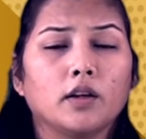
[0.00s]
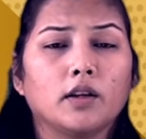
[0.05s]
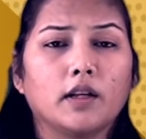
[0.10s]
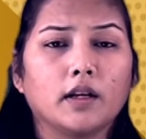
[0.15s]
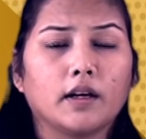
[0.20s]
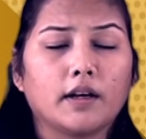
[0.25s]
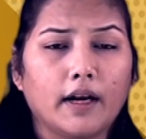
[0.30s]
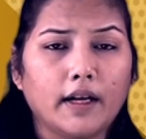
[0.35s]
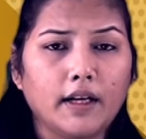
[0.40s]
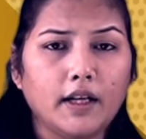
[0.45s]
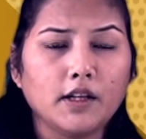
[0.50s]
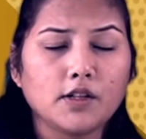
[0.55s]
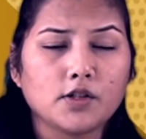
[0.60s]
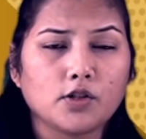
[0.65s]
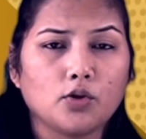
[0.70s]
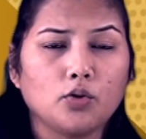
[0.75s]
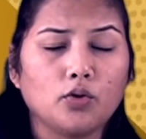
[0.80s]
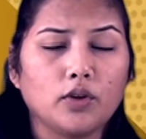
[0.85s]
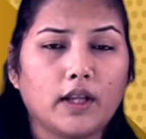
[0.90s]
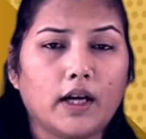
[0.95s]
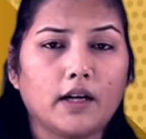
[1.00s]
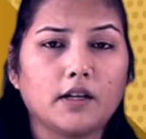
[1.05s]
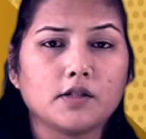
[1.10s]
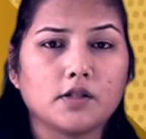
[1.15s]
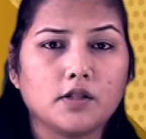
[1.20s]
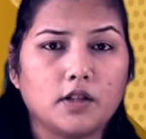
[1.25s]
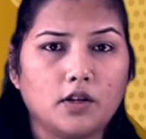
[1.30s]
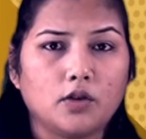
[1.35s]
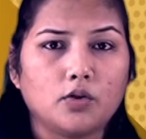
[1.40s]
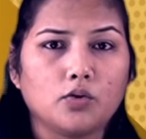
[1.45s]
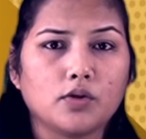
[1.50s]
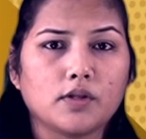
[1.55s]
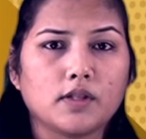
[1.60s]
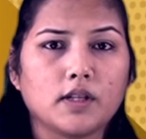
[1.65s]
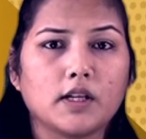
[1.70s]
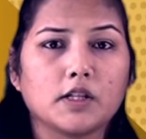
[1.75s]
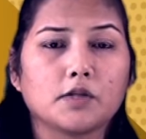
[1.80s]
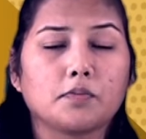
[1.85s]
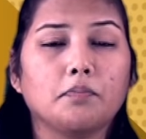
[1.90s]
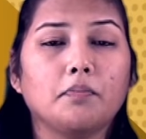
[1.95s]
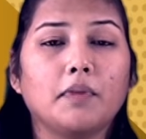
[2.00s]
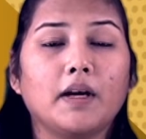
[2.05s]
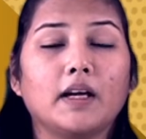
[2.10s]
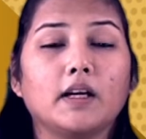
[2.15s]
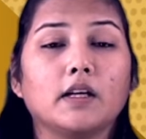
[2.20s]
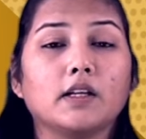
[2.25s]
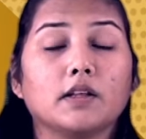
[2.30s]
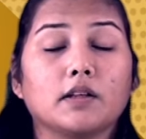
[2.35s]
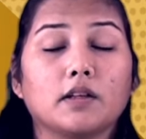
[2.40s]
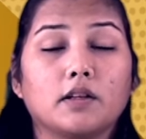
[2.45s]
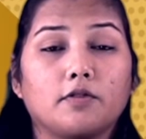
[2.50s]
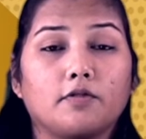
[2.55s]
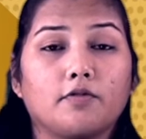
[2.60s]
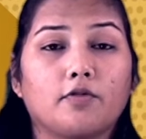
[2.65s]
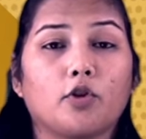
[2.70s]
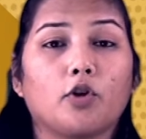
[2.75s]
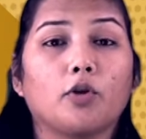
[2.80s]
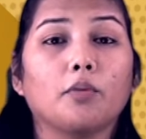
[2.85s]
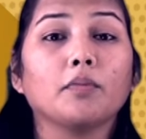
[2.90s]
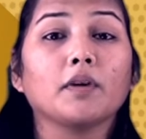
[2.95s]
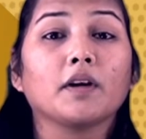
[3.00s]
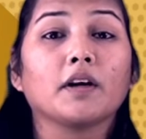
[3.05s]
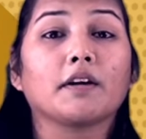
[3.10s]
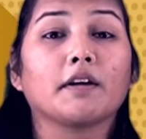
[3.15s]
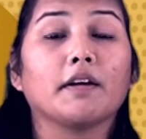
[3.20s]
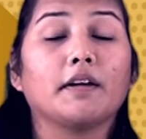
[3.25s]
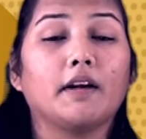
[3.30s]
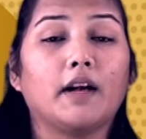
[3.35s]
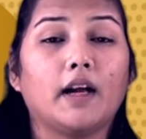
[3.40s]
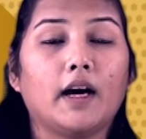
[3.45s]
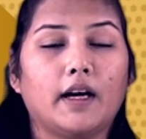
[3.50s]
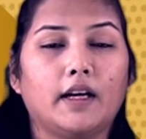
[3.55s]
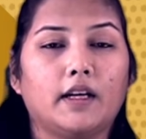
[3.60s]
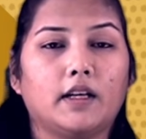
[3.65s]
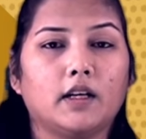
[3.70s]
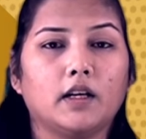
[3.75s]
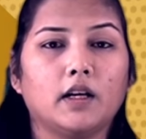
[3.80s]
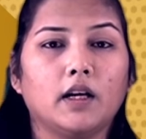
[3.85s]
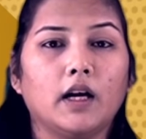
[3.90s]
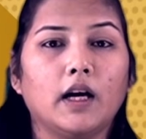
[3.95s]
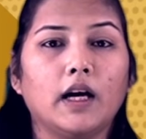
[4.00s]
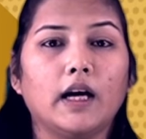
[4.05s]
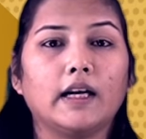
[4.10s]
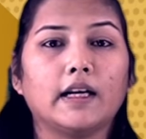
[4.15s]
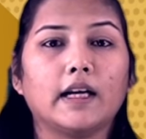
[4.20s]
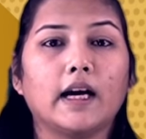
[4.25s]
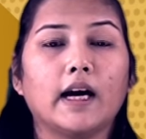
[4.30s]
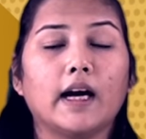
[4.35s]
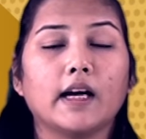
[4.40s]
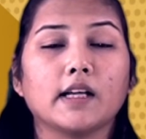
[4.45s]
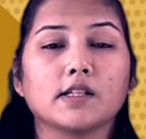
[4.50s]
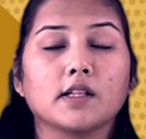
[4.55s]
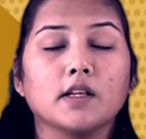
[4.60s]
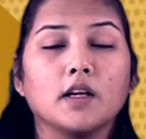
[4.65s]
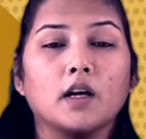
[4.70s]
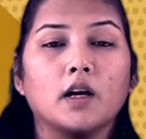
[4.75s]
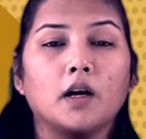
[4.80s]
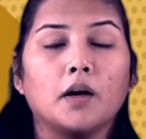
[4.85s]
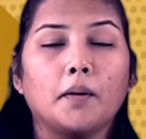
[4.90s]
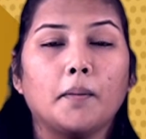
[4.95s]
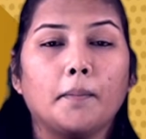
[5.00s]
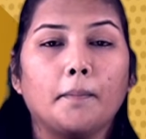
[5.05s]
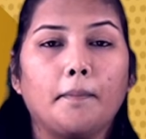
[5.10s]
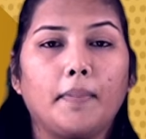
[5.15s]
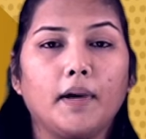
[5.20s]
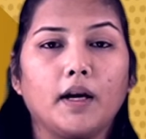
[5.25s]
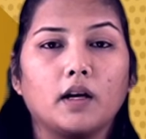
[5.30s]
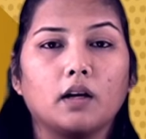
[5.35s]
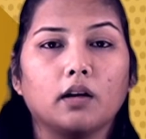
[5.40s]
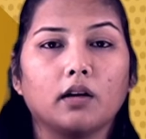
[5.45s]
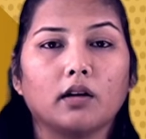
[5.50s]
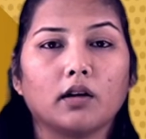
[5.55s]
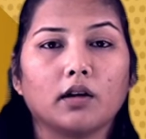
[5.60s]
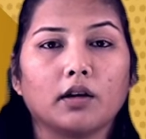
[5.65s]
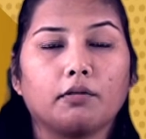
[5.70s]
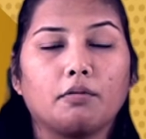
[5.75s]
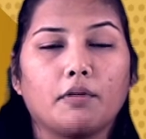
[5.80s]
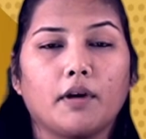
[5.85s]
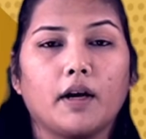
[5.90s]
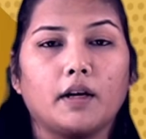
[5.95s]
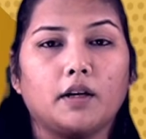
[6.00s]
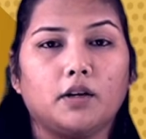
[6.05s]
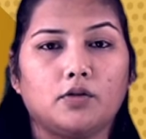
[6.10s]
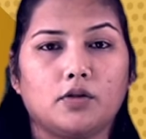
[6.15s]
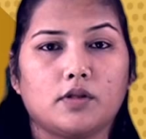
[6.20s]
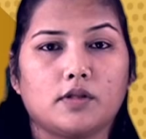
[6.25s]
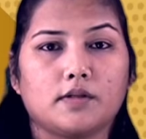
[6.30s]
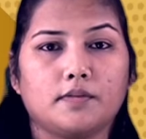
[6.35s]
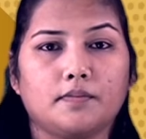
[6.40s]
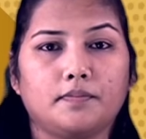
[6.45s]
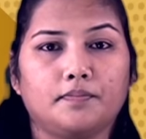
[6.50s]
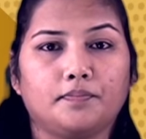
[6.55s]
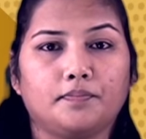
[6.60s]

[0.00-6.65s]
The grinding stone that is used is made from granite. It has bigger granules.